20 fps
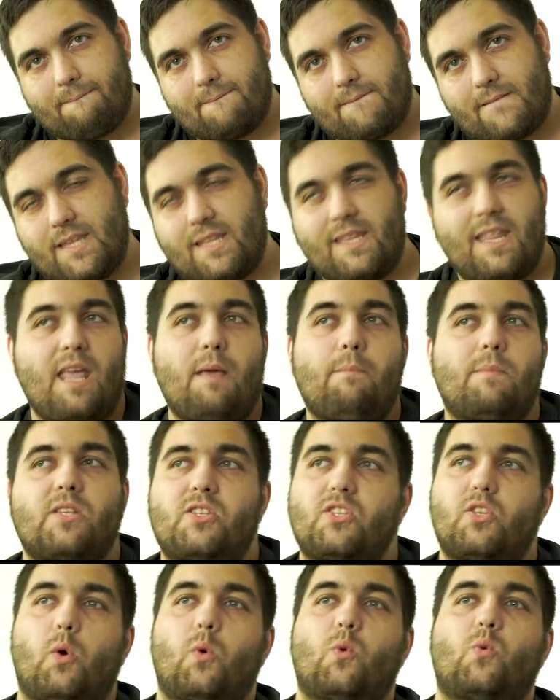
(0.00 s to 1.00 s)
the team
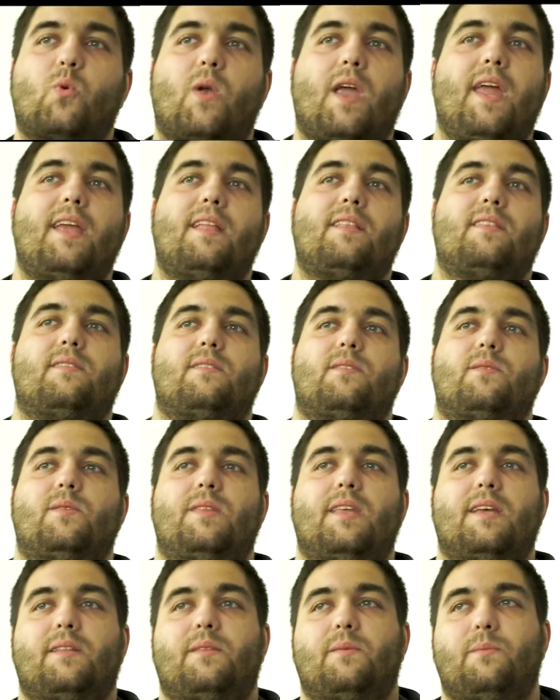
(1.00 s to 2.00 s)
is so great
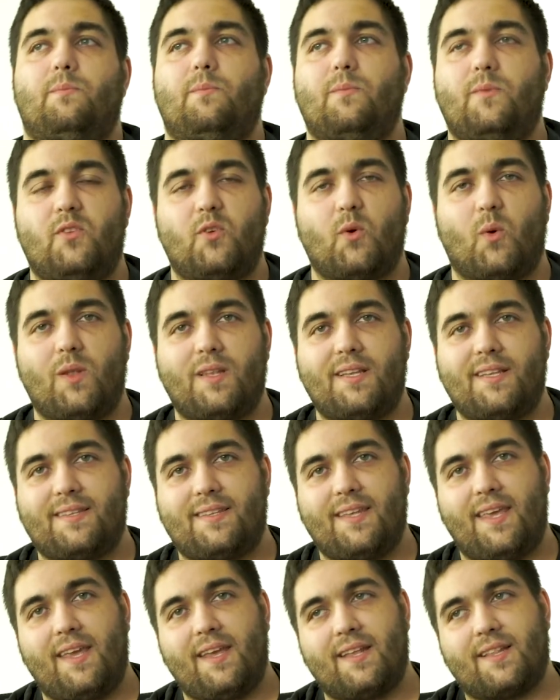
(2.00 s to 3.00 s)
that the only
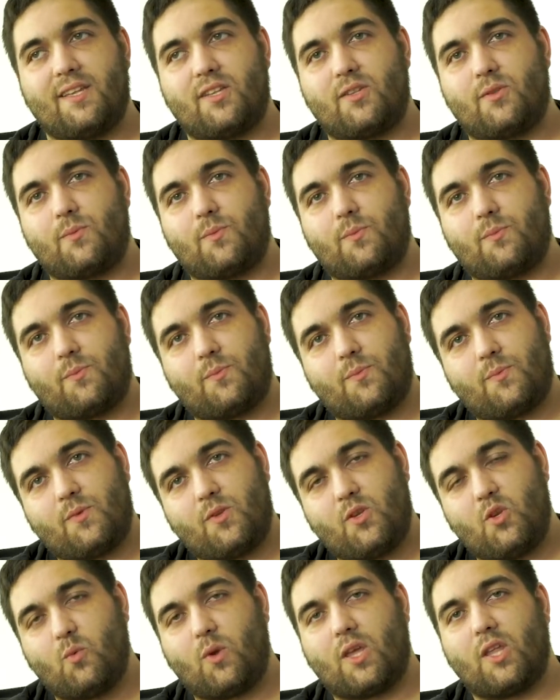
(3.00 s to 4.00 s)
thing that
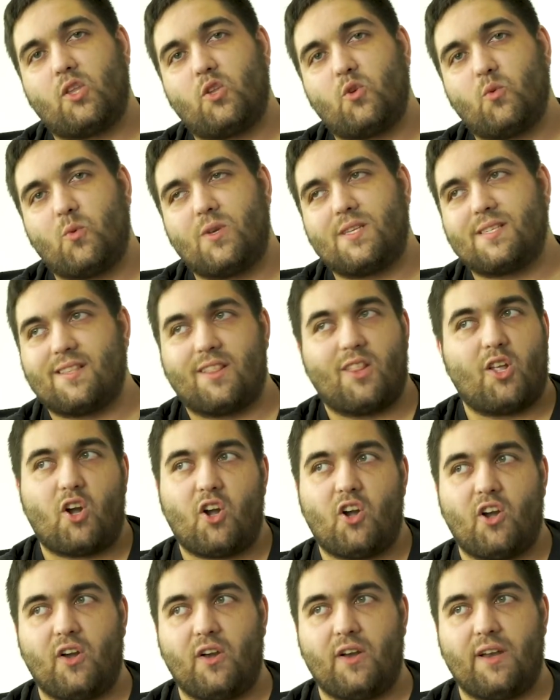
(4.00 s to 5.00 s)
you can do is
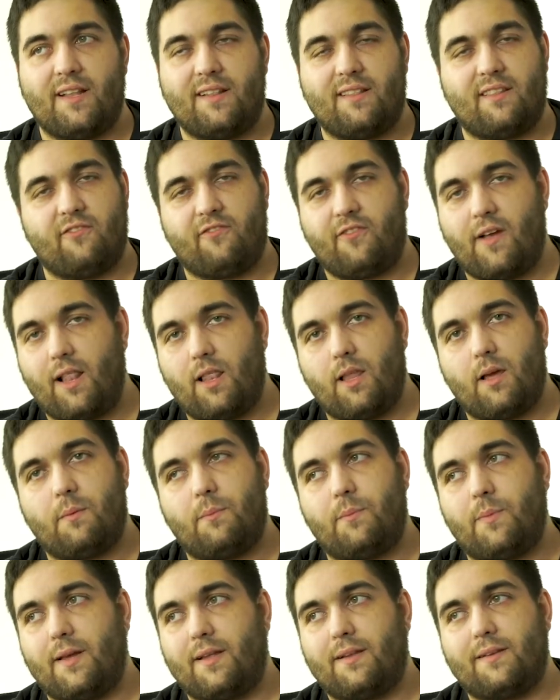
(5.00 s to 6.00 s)
learn and
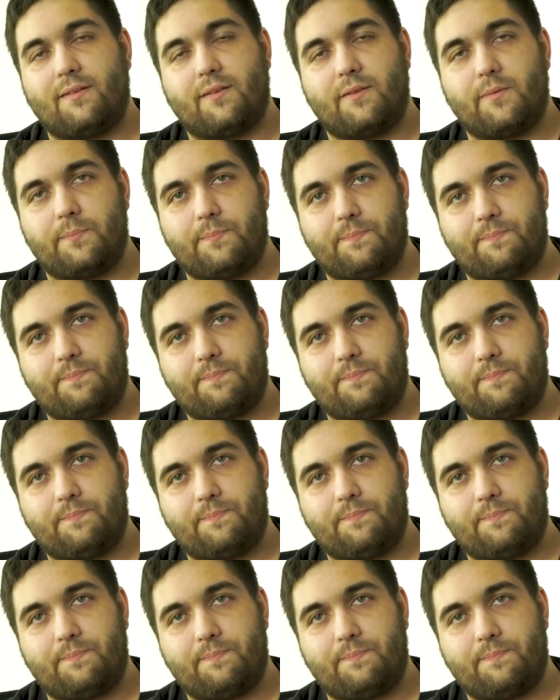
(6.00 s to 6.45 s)
develop, and